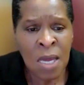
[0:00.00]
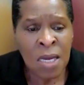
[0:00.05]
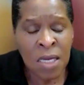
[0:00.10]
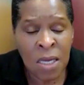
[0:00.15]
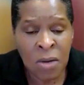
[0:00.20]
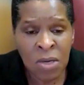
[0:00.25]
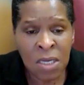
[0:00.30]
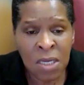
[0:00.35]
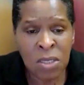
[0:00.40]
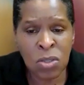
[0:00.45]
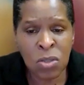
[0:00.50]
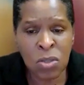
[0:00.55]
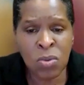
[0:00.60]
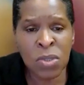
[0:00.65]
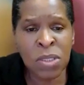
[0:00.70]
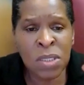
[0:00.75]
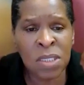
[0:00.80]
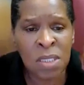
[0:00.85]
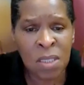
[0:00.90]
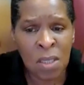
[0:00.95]
They are
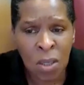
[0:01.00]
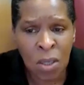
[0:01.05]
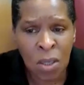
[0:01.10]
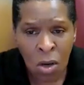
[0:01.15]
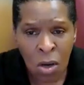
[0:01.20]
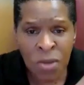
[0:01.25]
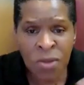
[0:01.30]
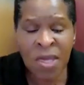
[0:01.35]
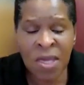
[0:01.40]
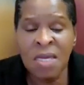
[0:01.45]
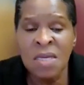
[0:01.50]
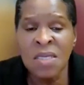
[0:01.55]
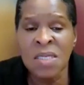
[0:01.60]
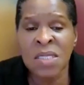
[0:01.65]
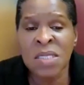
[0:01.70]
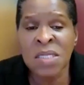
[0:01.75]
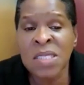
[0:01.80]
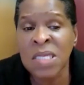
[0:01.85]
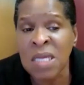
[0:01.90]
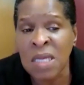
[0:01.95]
used to the God they can
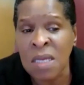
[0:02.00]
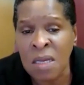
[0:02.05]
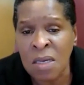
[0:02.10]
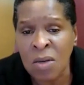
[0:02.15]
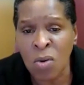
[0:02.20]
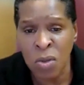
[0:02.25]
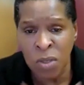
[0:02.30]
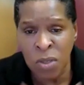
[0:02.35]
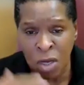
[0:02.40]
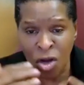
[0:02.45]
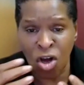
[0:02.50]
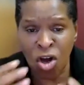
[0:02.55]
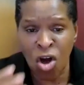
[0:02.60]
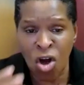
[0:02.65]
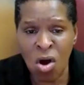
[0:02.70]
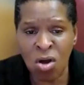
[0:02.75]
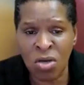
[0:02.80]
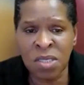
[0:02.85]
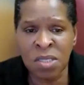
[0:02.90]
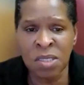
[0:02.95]
see or the
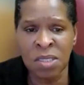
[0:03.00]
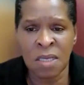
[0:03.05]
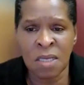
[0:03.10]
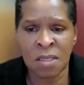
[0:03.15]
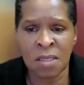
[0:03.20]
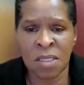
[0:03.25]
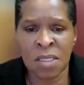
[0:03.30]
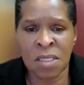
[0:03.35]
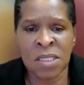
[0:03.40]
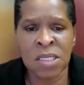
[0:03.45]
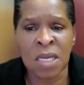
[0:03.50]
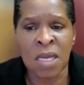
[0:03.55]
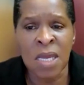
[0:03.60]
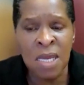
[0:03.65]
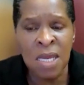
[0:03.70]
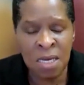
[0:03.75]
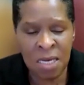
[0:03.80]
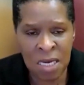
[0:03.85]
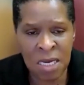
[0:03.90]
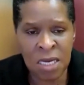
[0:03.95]
gods they can see
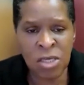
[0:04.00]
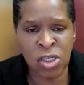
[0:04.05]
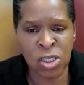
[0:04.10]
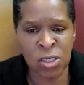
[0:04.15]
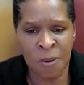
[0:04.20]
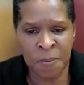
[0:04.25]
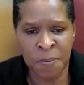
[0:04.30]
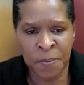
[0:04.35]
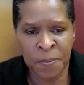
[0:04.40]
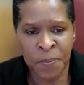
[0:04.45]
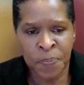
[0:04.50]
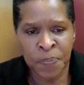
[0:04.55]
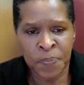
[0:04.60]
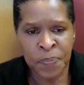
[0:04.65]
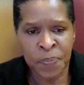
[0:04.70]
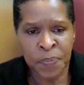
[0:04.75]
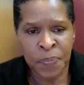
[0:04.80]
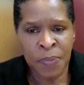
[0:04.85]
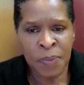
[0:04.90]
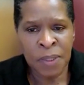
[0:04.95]
in Egypt.
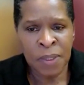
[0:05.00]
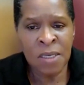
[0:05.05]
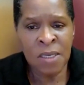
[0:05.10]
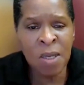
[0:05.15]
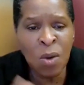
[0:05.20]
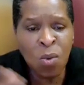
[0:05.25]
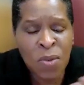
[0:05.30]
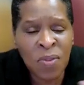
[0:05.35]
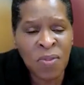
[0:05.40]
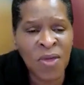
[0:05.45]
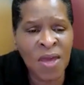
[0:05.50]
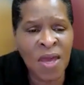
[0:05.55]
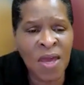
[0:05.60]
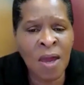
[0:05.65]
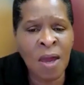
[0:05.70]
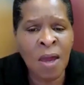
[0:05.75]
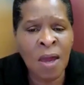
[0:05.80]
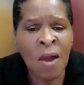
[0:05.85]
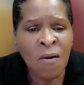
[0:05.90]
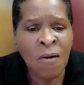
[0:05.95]
They were
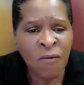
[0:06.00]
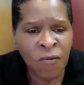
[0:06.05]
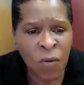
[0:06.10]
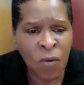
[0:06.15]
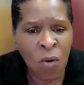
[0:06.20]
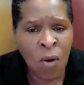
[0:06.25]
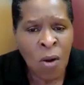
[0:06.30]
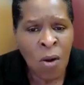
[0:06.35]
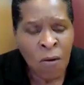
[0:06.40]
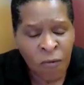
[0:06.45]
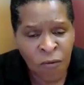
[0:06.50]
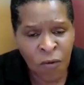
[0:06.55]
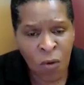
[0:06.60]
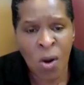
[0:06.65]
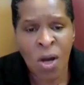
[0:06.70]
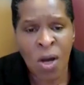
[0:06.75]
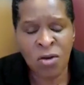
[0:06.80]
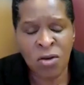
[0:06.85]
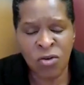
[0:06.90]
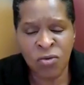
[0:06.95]
there for
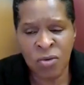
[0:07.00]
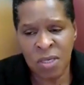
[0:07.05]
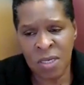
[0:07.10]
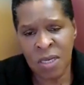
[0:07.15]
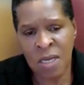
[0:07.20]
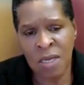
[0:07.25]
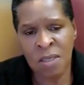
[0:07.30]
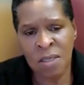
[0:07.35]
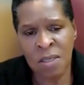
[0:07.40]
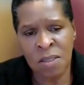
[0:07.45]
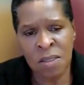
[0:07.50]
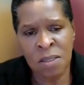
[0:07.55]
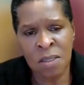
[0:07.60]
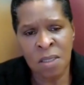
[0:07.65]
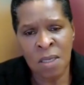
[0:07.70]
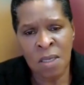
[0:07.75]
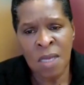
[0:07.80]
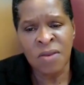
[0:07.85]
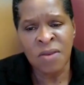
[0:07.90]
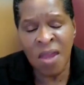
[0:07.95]
400
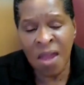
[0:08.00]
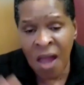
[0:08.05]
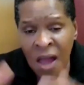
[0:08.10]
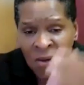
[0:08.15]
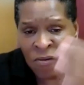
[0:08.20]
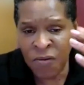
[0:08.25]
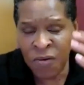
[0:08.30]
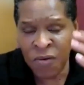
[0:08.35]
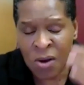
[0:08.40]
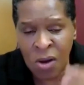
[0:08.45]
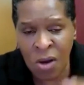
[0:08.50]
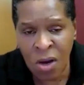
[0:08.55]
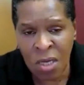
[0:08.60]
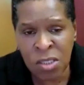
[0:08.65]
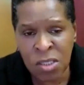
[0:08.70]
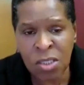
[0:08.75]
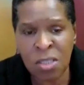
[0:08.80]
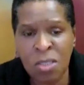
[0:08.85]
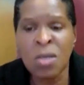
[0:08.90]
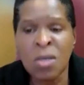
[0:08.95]
years. They have
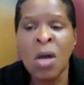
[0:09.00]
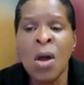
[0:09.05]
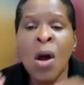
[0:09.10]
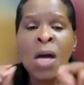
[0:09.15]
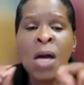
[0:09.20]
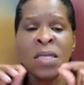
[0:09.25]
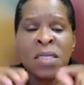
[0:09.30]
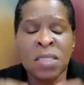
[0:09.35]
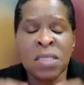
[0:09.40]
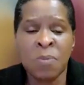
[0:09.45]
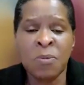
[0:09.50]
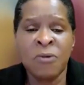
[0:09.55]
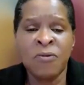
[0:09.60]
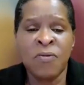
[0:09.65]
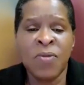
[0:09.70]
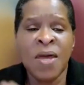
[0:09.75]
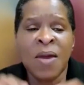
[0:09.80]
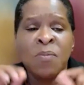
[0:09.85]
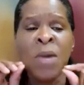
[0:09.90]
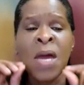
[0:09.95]
forgotten, and some
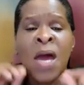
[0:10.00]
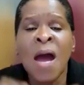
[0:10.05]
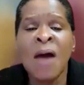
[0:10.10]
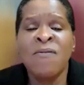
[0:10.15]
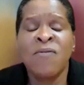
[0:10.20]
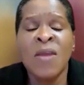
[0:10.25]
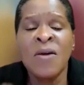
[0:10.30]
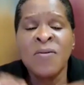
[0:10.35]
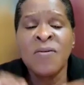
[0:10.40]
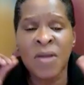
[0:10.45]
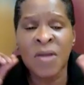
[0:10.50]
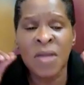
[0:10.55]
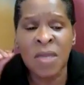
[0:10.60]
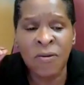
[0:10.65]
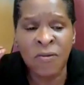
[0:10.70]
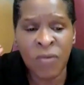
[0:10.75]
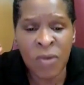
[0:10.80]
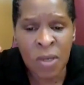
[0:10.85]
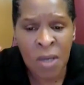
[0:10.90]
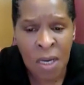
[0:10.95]
of them have never
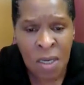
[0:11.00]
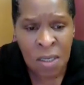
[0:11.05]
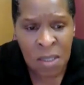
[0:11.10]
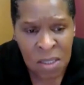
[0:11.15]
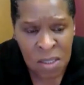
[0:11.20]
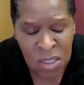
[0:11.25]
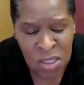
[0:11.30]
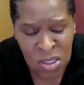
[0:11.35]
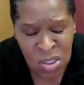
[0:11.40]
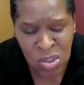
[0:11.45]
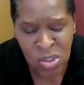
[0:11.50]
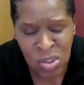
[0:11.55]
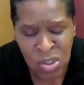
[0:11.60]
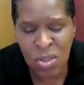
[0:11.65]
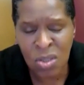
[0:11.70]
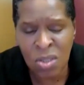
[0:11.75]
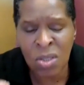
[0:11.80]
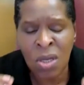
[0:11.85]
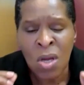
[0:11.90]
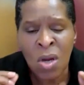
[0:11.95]
even
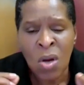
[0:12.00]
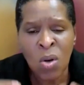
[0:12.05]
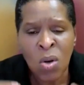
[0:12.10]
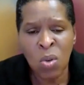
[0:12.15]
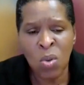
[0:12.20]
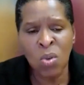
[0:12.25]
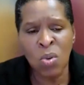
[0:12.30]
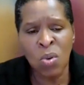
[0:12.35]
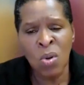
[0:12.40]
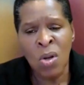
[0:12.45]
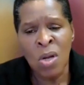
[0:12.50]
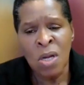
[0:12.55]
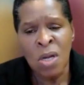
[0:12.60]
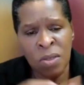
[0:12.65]
understood who